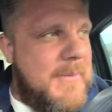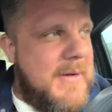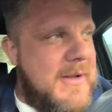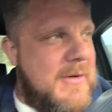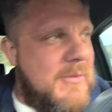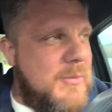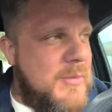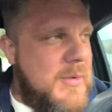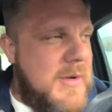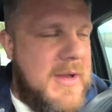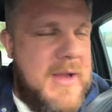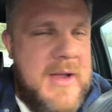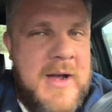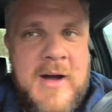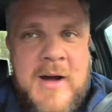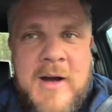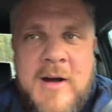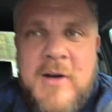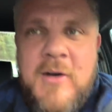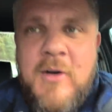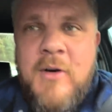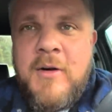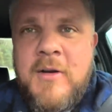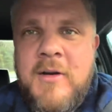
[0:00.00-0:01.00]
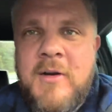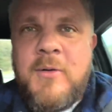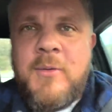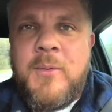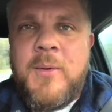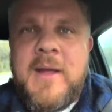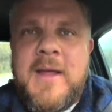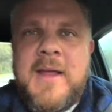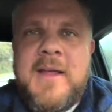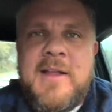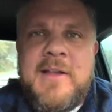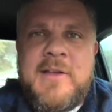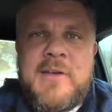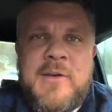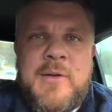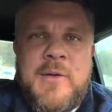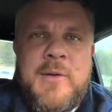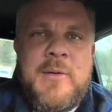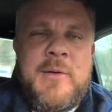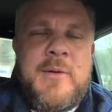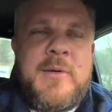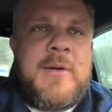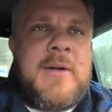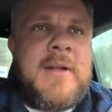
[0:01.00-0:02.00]
and we are on our way
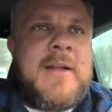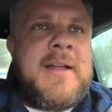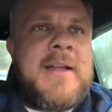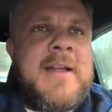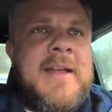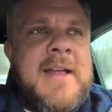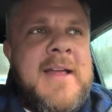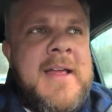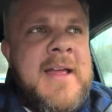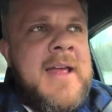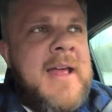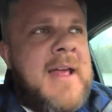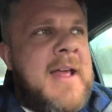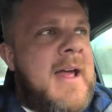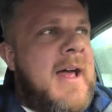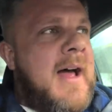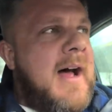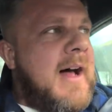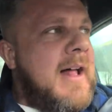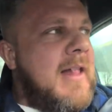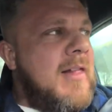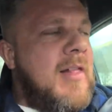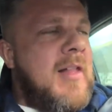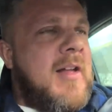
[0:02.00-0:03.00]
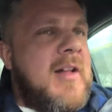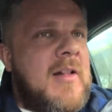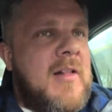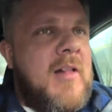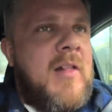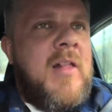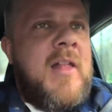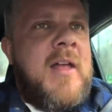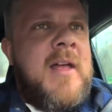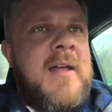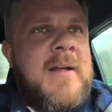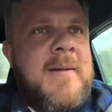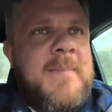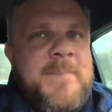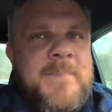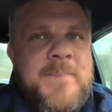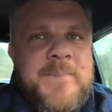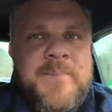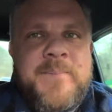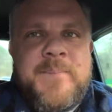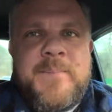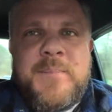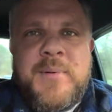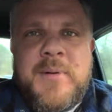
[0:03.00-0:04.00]
to a little
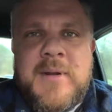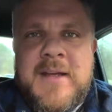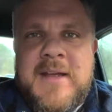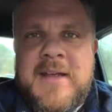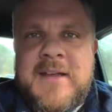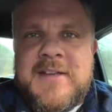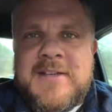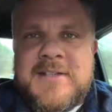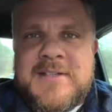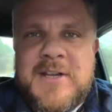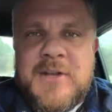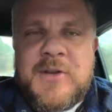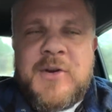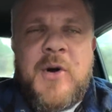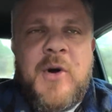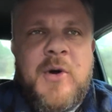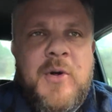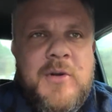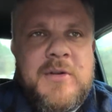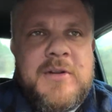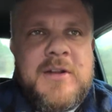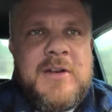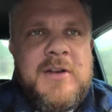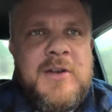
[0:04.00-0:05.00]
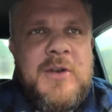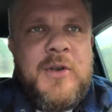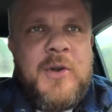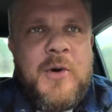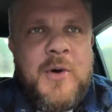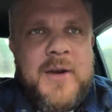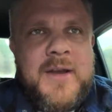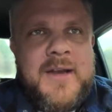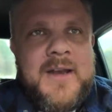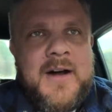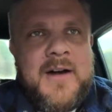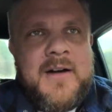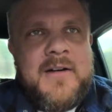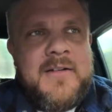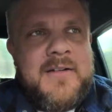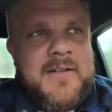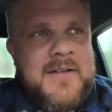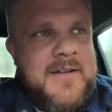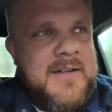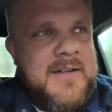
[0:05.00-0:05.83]
place called Knoydart.